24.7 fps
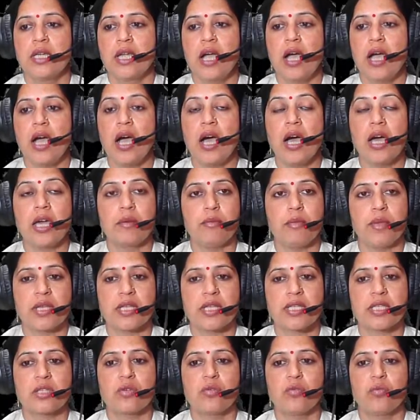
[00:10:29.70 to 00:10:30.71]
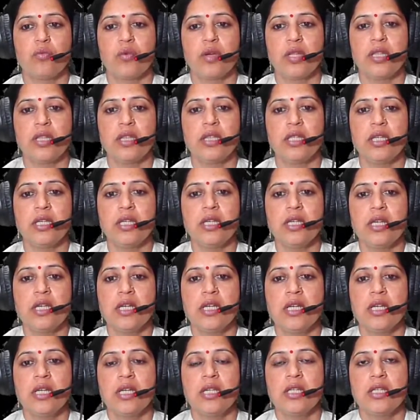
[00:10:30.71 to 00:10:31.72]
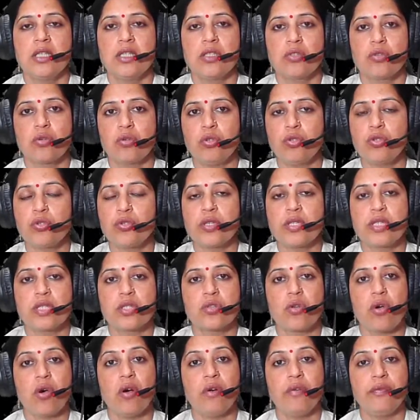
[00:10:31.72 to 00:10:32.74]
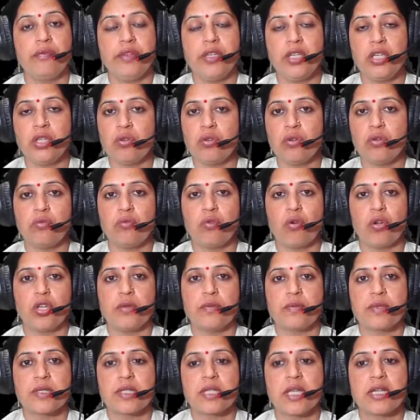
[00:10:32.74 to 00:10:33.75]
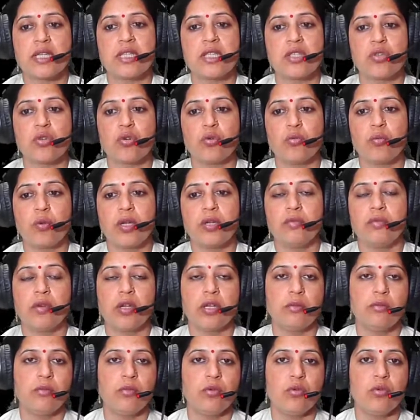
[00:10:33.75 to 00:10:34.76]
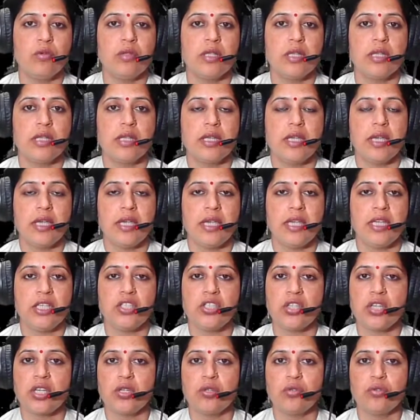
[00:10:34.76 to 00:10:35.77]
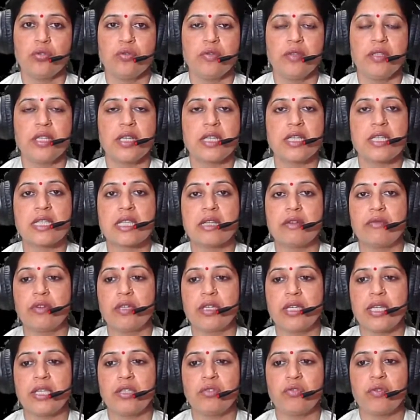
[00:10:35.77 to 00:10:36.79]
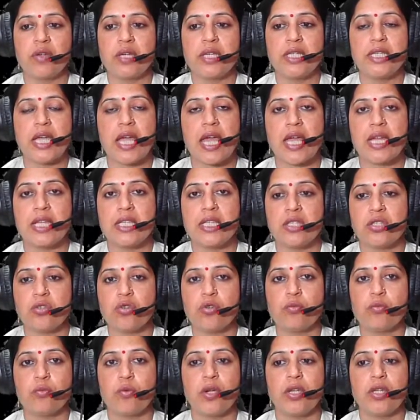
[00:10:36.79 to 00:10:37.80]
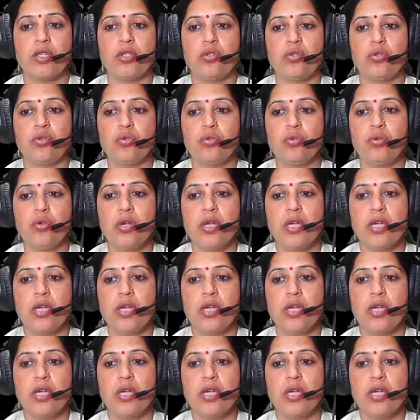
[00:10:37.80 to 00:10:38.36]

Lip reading: are mixed when the solutions of equal volumes, that is 0.1 mole AgNO3, that is silver nitrate, and 0.2